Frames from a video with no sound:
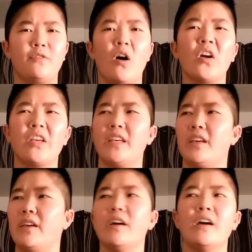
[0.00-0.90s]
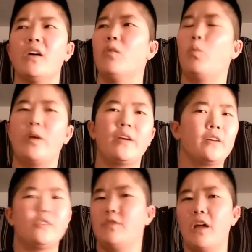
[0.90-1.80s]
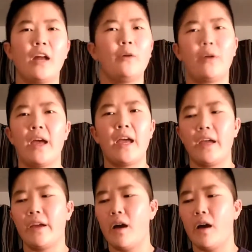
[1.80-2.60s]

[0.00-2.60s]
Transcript: foggy, weird, just not okay.